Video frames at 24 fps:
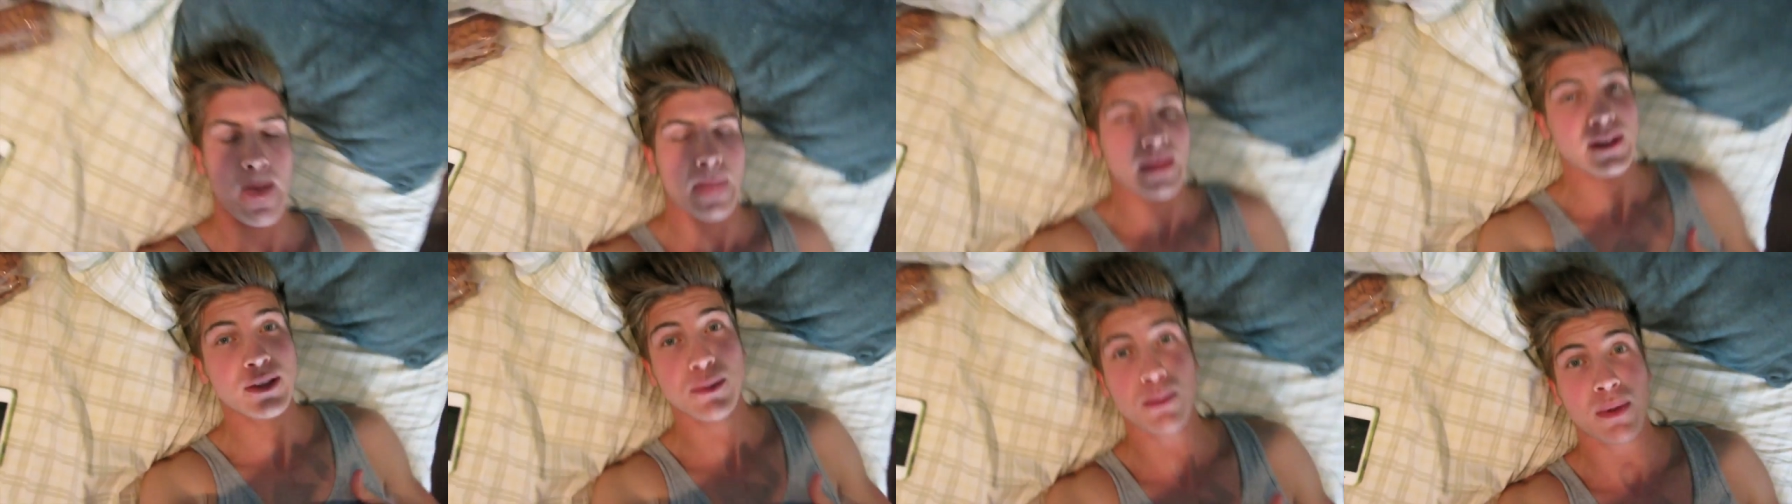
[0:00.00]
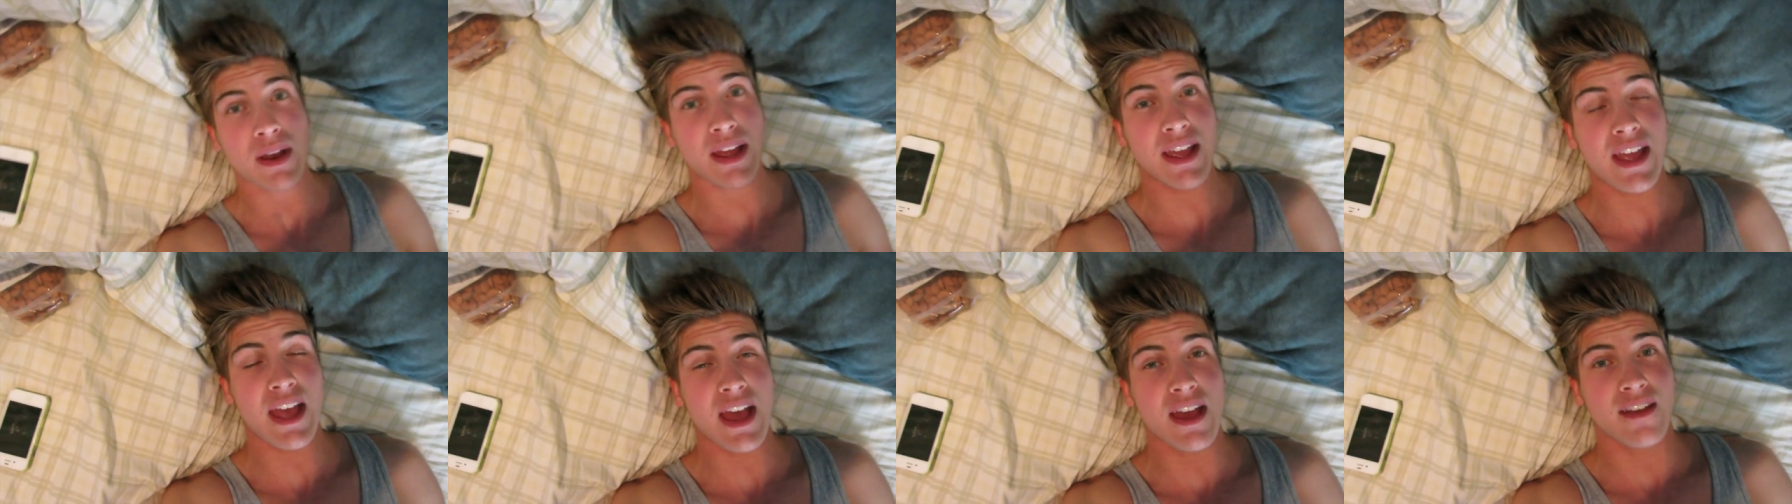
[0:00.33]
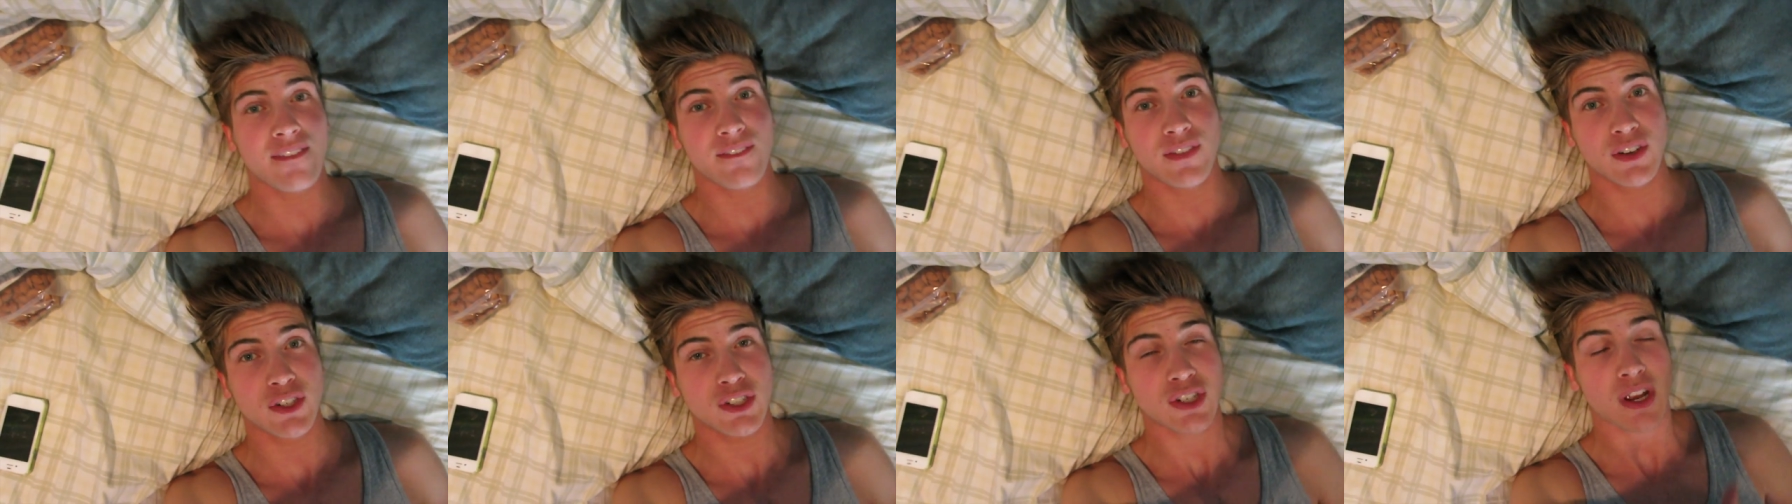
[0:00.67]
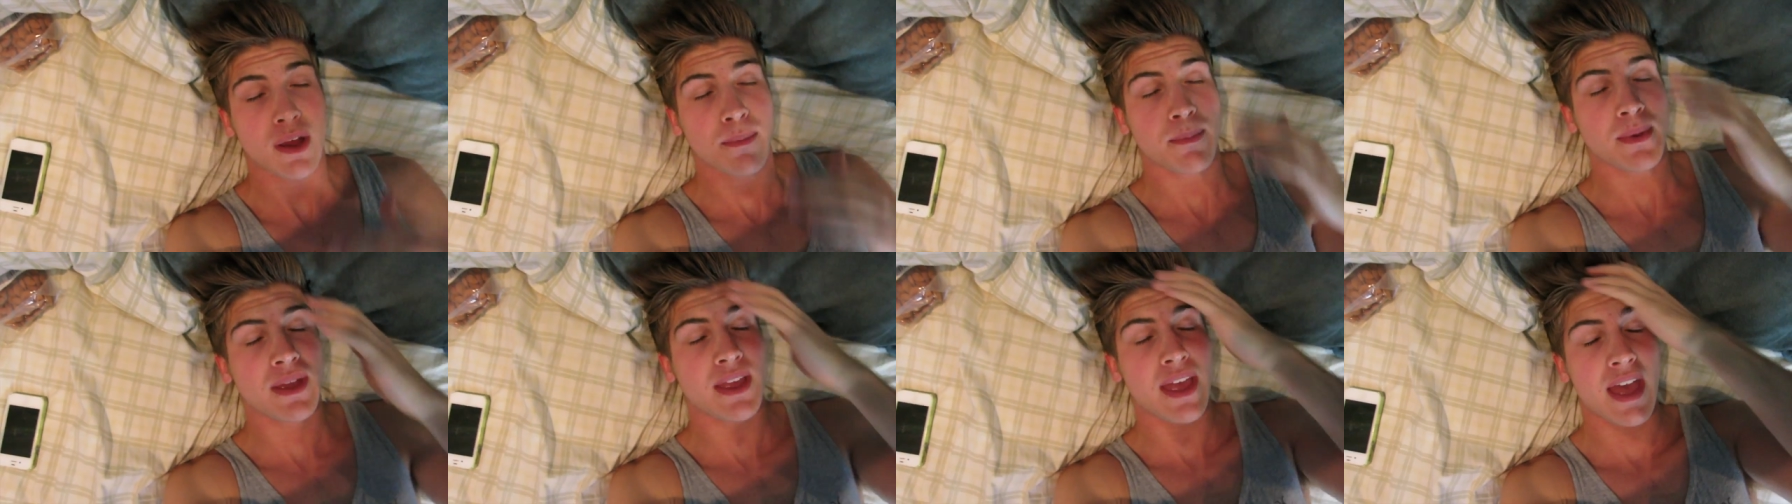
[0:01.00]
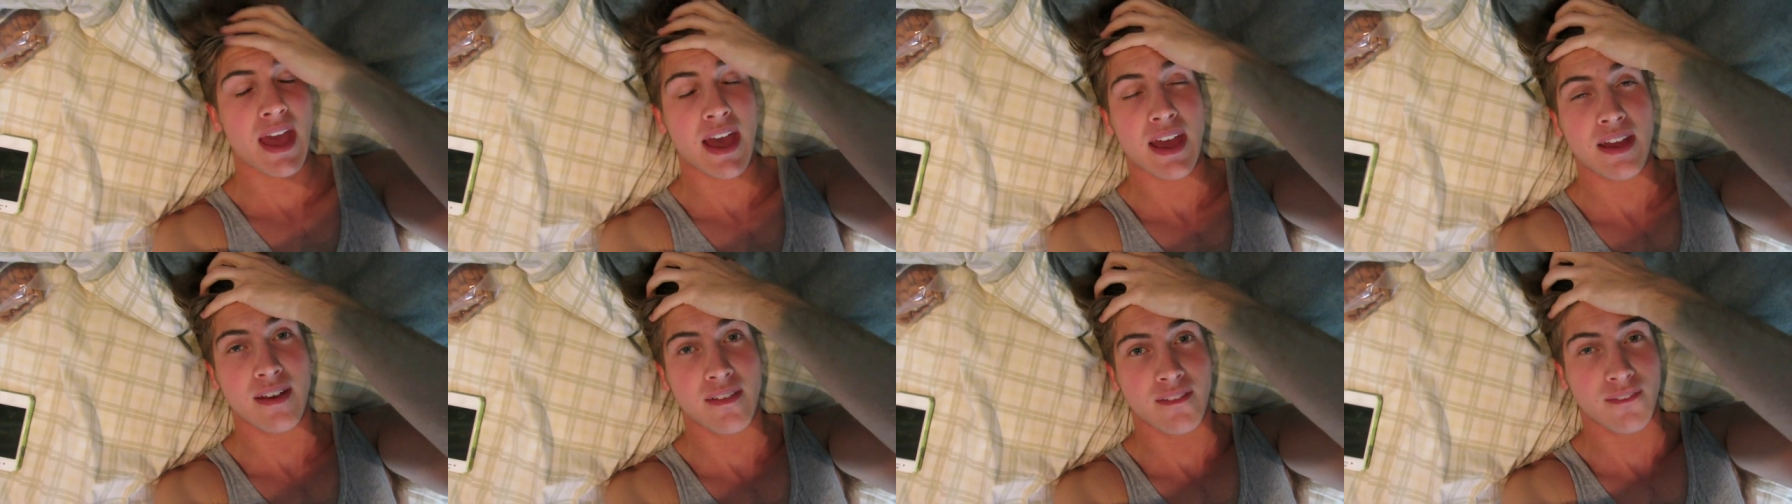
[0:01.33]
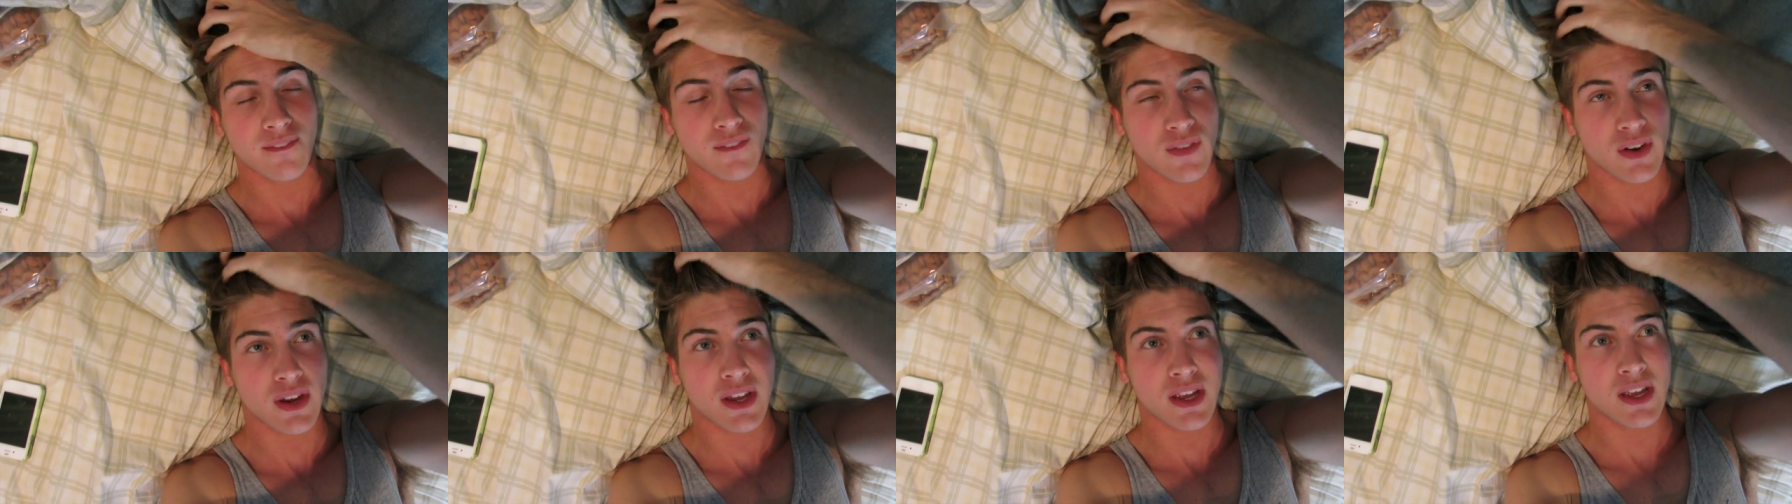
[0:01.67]
That's what I get for shopping at
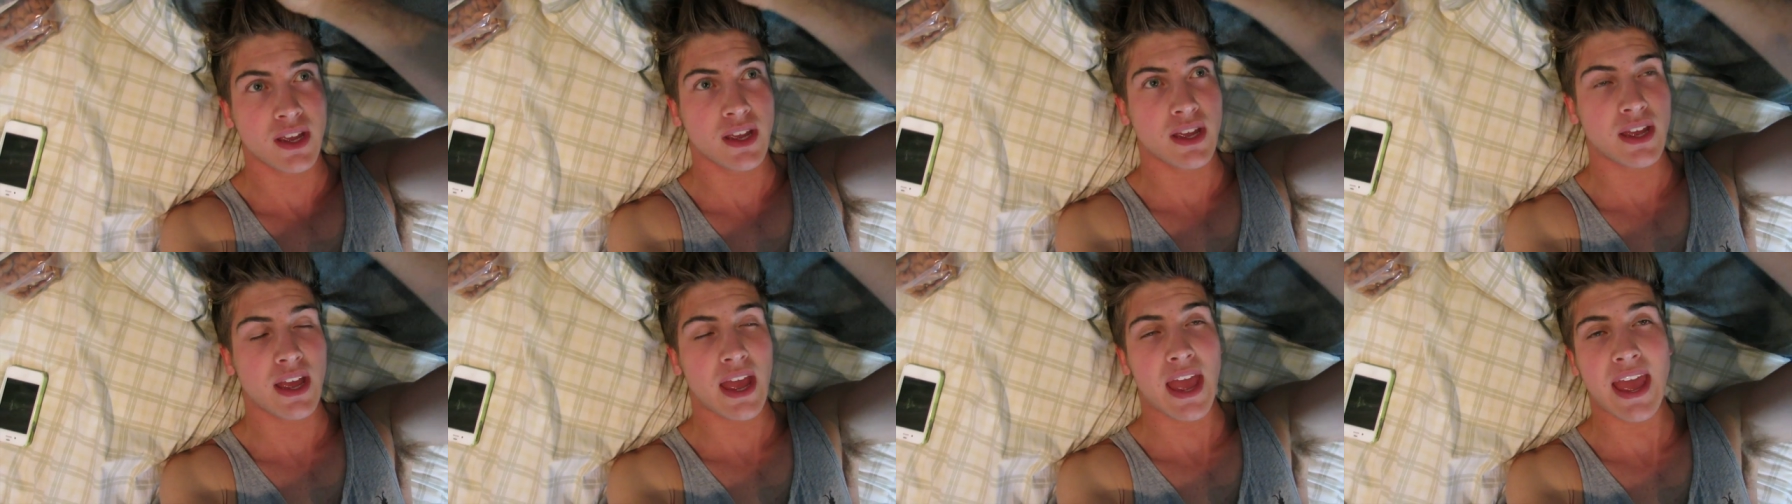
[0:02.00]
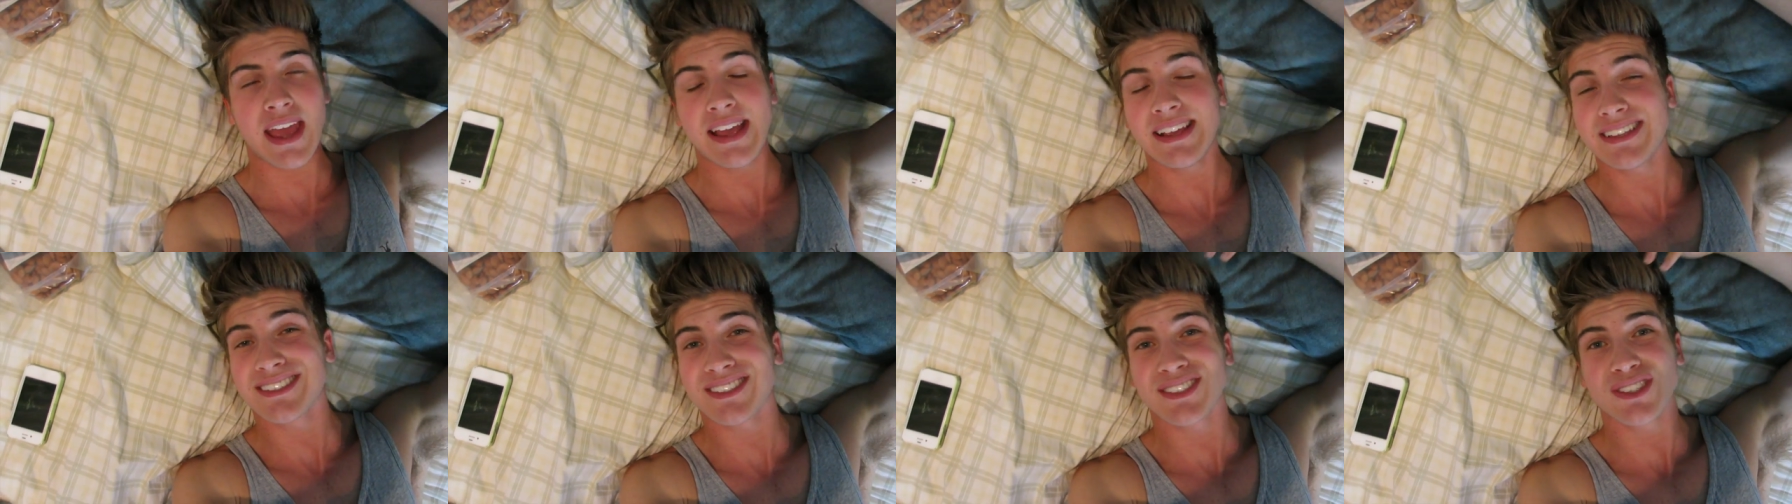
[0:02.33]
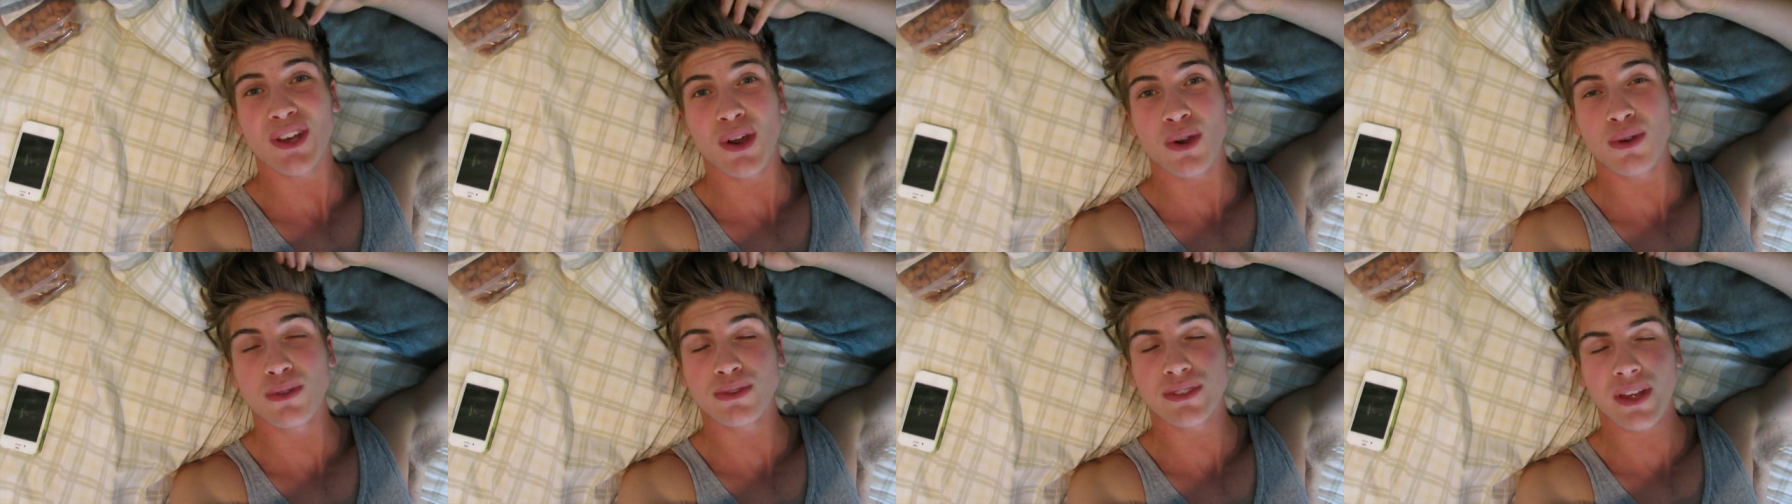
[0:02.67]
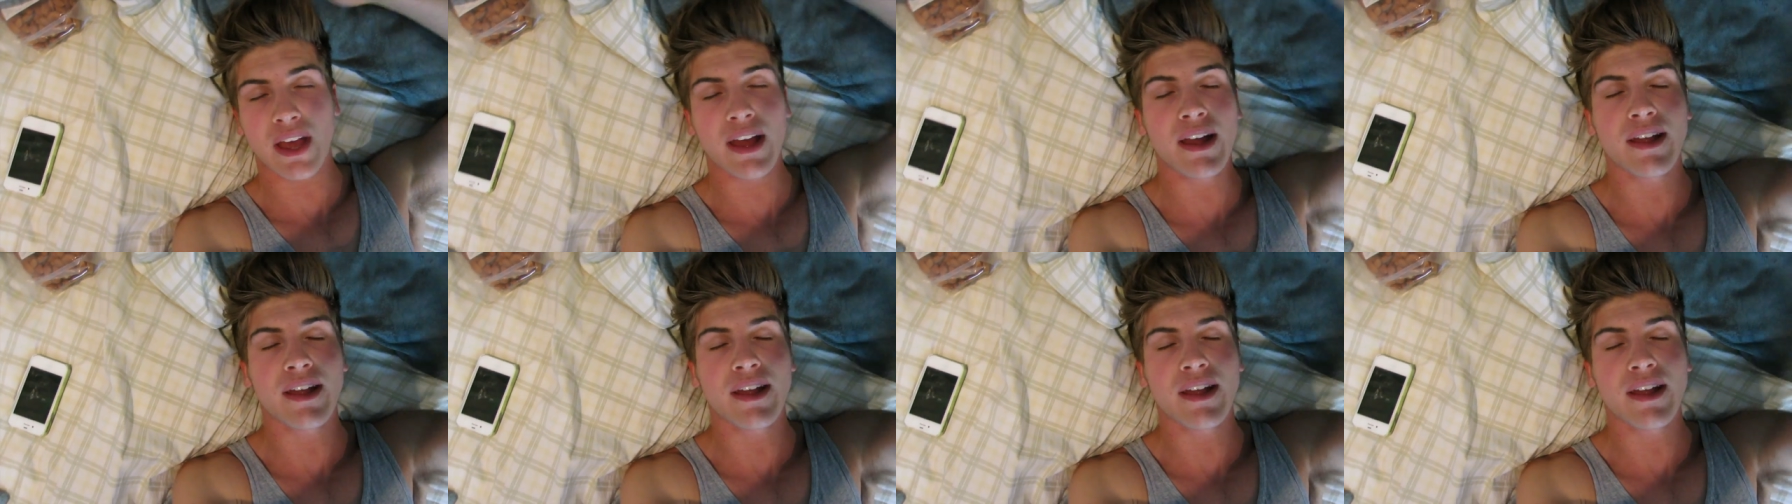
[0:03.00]
freaking ASOS.